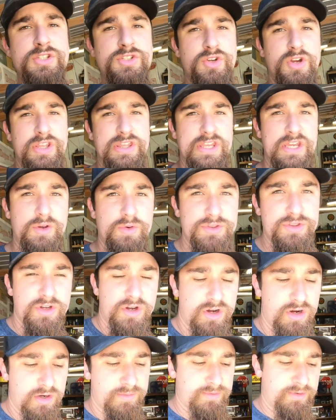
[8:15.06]
So I think with the
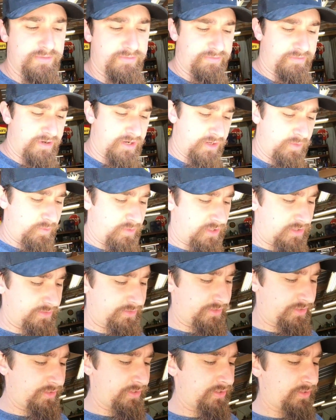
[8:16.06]
Harbor Freight
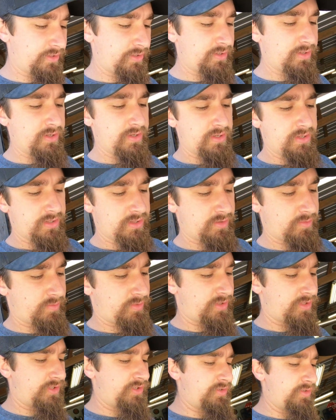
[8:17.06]
welder, the
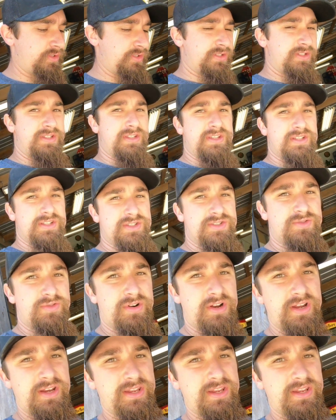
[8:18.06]
one that you can see is right